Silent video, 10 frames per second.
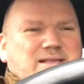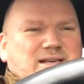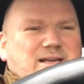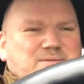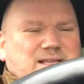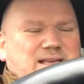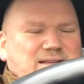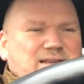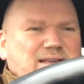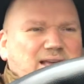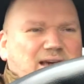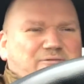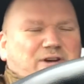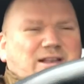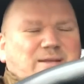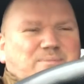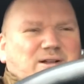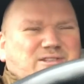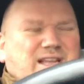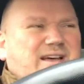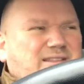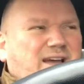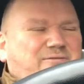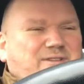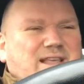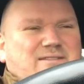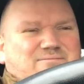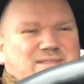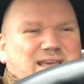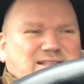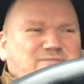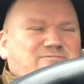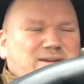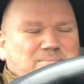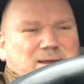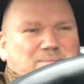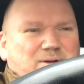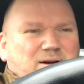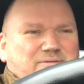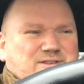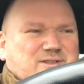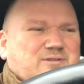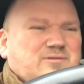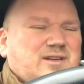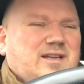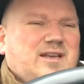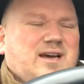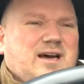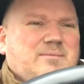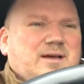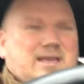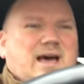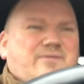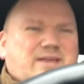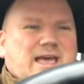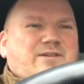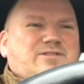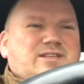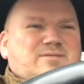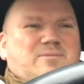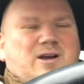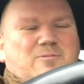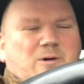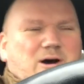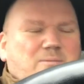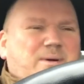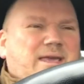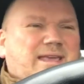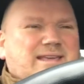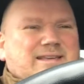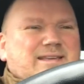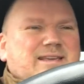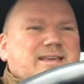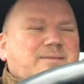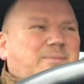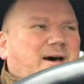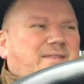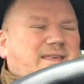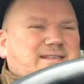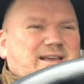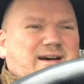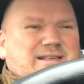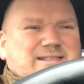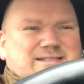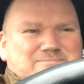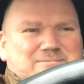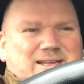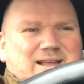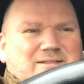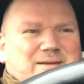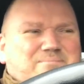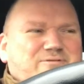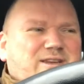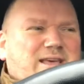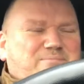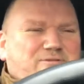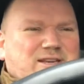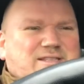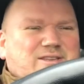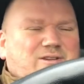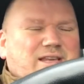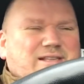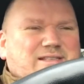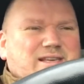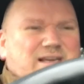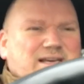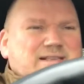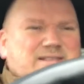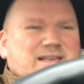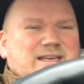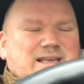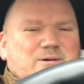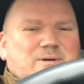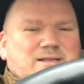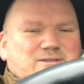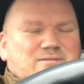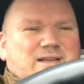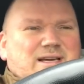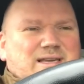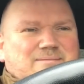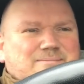times there. A friendly bunch there. I don't think they're there to rip people off at all, like other garages might well be. But these guys, you know, they're pretty solid, and they always sort of like